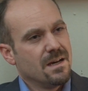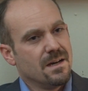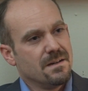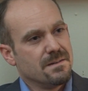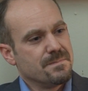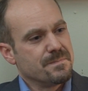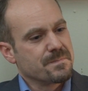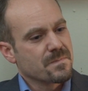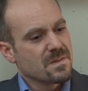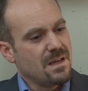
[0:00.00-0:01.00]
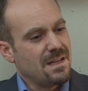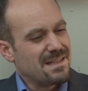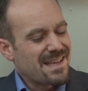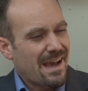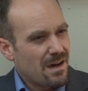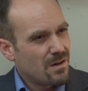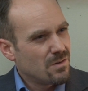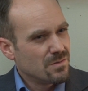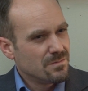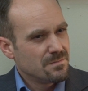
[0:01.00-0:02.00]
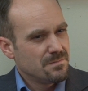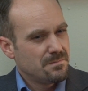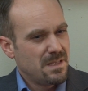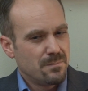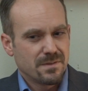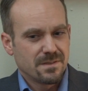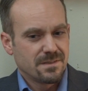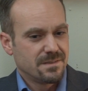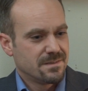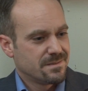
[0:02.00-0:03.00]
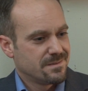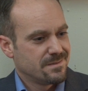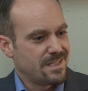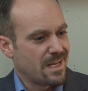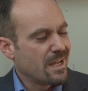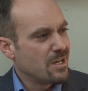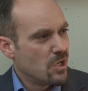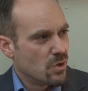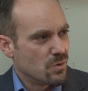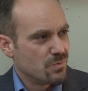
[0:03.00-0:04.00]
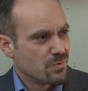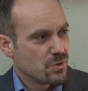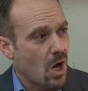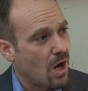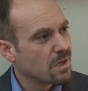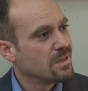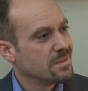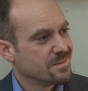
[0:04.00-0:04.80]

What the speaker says: And it's how people that I know talk.